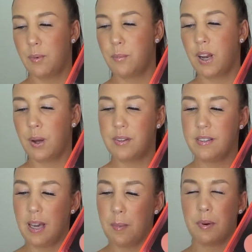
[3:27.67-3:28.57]
and while I was
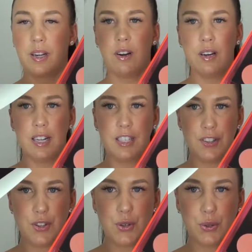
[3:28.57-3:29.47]
yabbering on, I
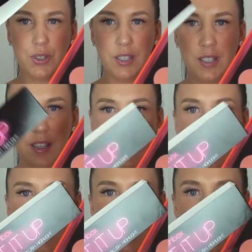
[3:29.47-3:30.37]
just took
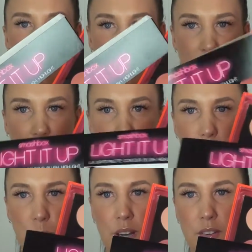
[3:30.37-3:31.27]
this off
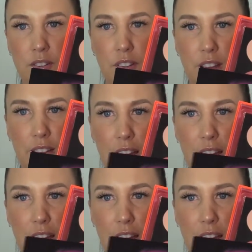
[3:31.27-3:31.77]
as well, so that